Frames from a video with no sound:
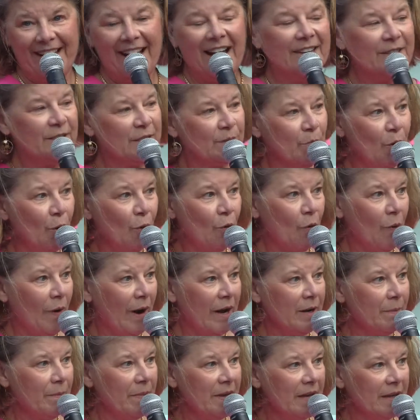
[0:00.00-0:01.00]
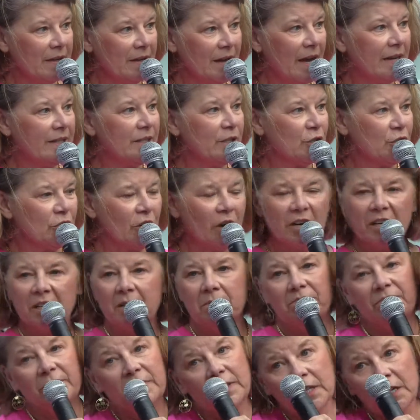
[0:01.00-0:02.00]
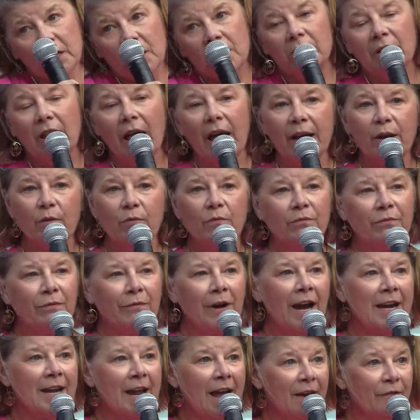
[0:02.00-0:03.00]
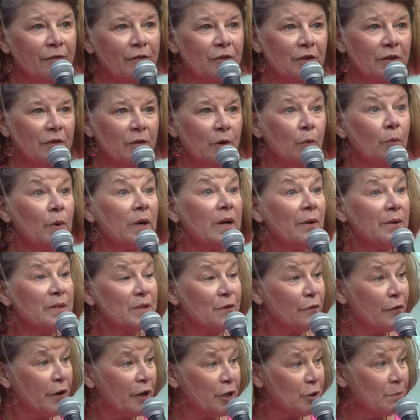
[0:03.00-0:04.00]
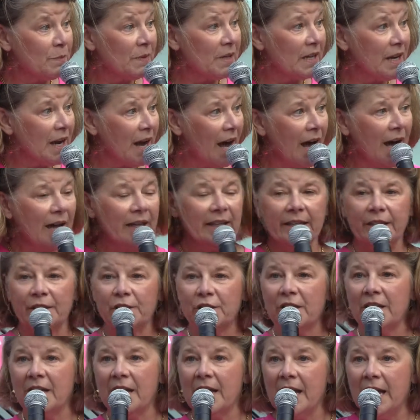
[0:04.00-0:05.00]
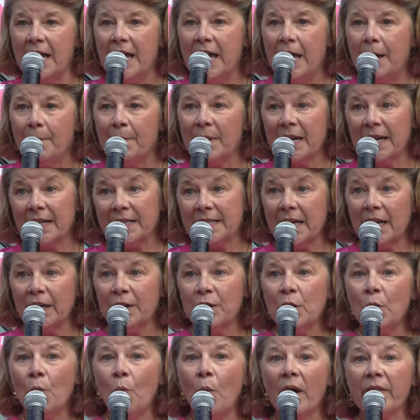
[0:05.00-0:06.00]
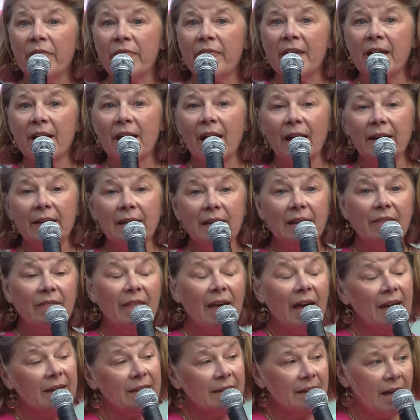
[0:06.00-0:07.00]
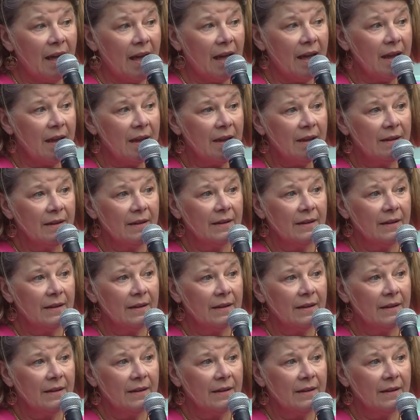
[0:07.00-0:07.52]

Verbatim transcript: I smoked quite a bit, and I'd started, you know, like right after the when I was a freshman in college. But I'll tell you one thing I did that day.